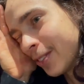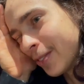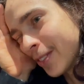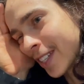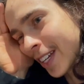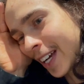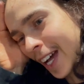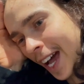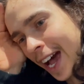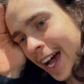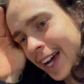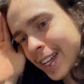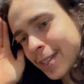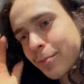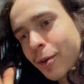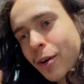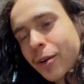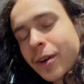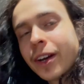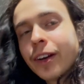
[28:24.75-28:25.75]
was like a
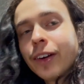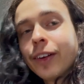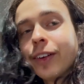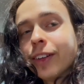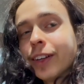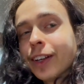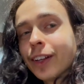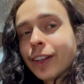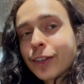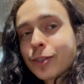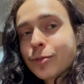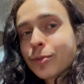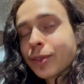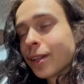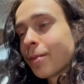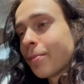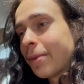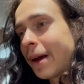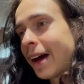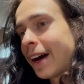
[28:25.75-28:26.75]
Hasbro hilt and it looked
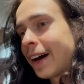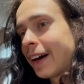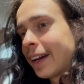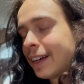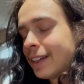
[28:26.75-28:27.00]
really bad,